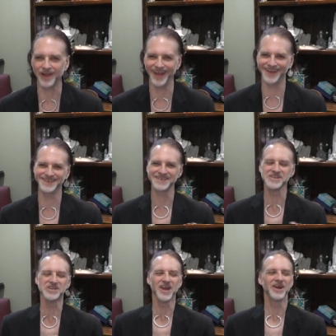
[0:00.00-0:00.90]
right?
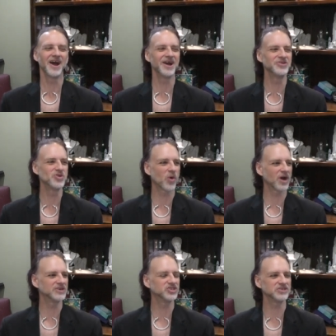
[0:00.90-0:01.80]
Uh,
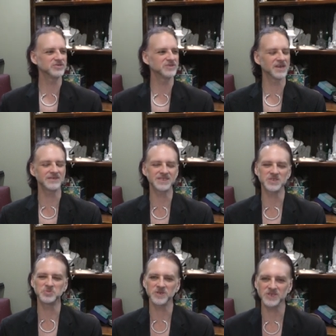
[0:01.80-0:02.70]
nor do you give it
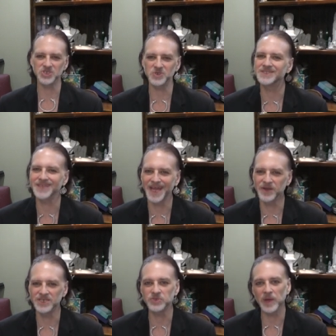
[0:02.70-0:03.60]
spiritual
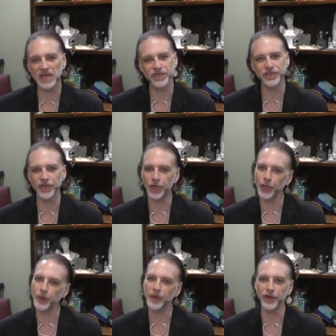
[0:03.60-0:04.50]
language. Well, you
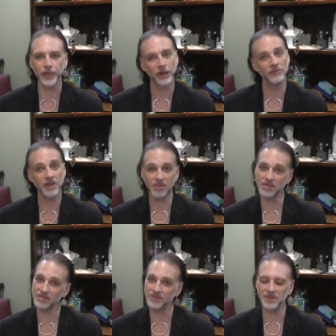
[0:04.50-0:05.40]
know where blah
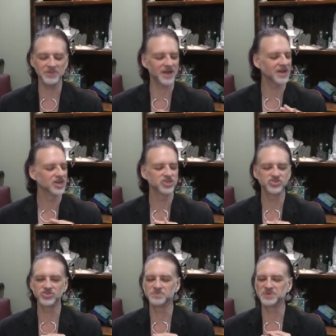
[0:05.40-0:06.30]
blah blah blah blah.
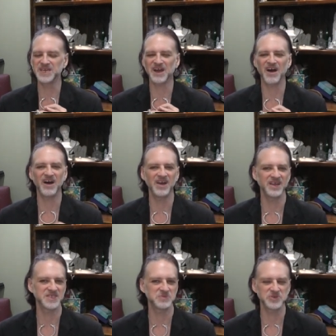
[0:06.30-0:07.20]
Be
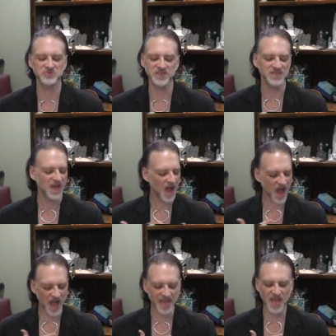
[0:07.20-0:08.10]
honest. Be real.
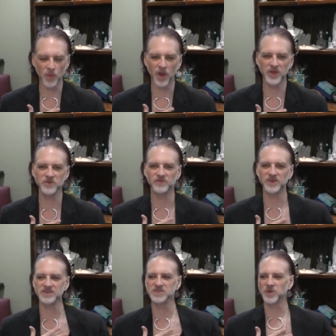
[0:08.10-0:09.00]
I get why you
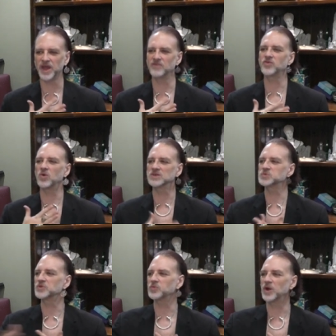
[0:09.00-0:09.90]
feel this way. Of
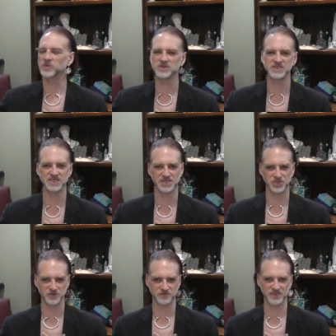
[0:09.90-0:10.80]
course, with what we're
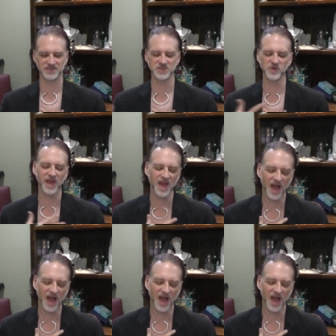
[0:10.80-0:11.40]
seeing, you feel this way.